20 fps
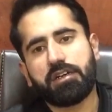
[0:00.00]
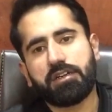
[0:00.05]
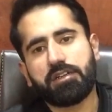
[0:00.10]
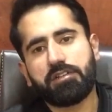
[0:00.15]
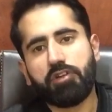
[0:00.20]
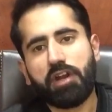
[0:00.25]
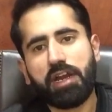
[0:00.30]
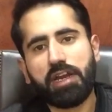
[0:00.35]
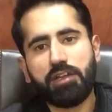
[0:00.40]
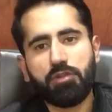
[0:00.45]

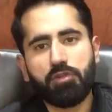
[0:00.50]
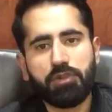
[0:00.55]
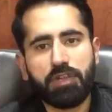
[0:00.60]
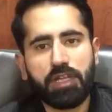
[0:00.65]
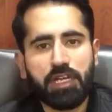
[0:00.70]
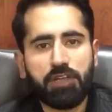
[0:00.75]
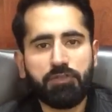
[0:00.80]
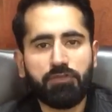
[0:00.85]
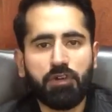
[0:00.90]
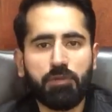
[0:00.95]
tried to
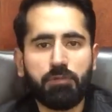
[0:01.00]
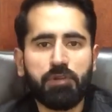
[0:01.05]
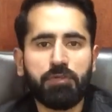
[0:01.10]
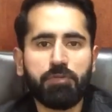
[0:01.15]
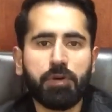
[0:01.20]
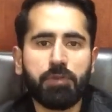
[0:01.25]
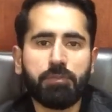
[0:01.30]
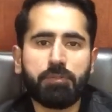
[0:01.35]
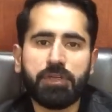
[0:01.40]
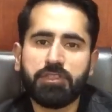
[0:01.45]
take form of
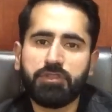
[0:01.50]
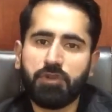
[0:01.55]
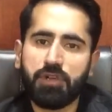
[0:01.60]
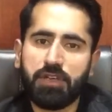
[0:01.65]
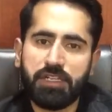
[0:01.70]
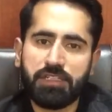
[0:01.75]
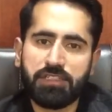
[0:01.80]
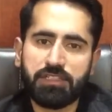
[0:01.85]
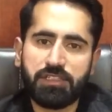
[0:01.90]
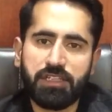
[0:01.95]
perpetual
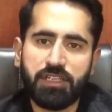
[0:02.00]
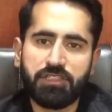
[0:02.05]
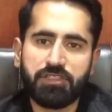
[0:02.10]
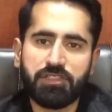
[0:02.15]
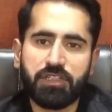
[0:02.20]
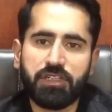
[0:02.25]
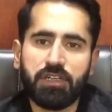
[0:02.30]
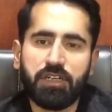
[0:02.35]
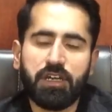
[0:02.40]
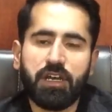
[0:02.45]

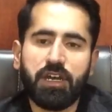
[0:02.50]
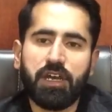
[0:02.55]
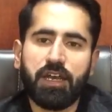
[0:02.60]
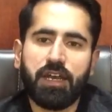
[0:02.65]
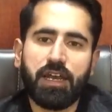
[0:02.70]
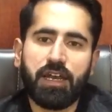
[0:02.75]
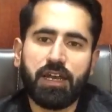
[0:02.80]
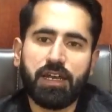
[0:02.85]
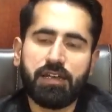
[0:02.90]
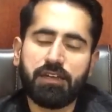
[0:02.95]
legislature.
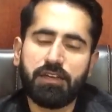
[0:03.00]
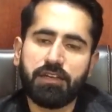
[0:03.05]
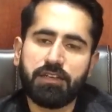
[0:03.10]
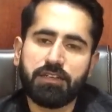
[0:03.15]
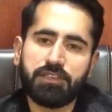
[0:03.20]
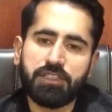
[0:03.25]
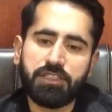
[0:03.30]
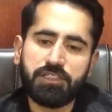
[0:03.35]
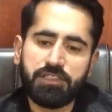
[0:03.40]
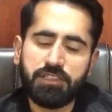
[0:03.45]
And
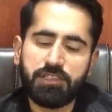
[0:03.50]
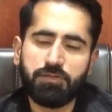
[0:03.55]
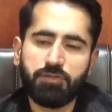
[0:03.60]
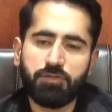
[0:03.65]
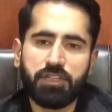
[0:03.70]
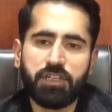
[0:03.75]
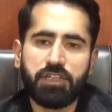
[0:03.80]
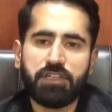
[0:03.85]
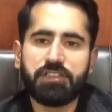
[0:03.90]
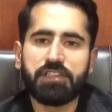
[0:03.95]
Justice
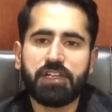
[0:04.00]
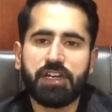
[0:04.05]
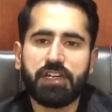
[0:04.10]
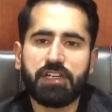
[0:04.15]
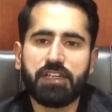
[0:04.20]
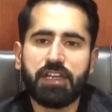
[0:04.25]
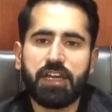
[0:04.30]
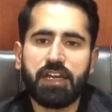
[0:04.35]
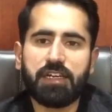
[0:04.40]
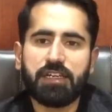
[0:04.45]
Munir
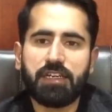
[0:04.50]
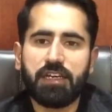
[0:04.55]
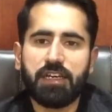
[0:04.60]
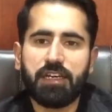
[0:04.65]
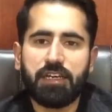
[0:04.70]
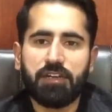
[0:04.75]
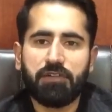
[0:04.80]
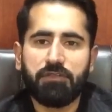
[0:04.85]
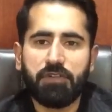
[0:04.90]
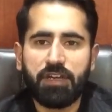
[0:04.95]
said that
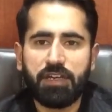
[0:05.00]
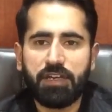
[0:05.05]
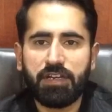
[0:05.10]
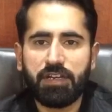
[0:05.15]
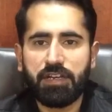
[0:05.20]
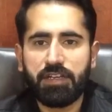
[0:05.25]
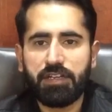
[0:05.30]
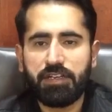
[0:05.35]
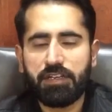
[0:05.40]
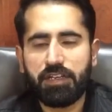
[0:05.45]
when
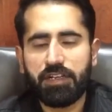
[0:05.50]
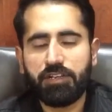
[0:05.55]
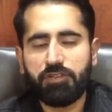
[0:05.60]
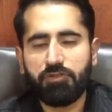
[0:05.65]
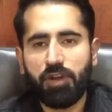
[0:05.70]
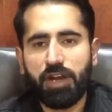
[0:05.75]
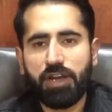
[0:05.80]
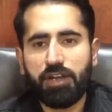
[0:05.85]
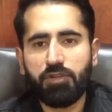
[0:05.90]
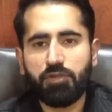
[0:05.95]
it
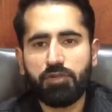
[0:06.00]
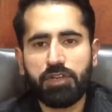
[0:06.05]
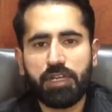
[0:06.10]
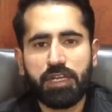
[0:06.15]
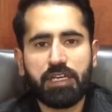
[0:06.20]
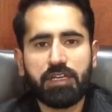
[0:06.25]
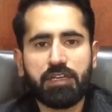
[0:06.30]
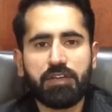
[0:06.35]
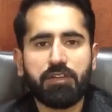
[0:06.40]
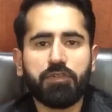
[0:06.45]
tried to
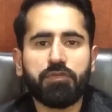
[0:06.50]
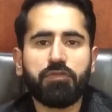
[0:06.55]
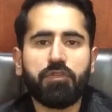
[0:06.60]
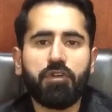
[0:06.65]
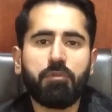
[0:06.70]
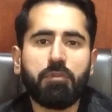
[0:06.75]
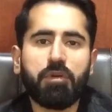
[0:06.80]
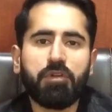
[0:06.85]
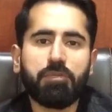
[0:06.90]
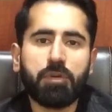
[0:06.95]
take
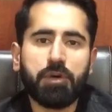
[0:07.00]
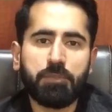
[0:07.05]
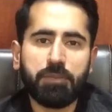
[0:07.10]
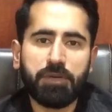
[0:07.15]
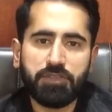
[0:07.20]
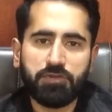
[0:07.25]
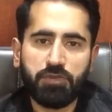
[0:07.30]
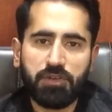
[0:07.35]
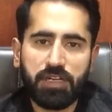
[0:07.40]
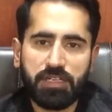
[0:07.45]
form of
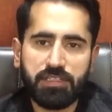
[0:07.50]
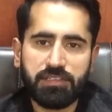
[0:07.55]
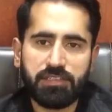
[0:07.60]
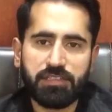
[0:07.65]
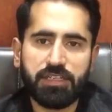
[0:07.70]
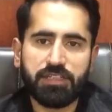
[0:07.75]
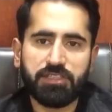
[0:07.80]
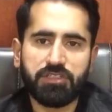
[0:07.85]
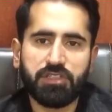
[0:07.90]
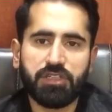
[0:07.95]
perpetual
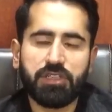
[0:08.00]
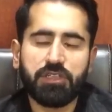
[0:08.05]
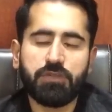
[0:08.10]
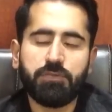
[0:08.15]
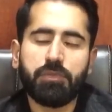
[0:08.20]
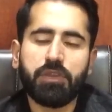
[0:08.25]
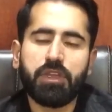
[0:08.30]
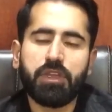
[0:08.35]
legislature,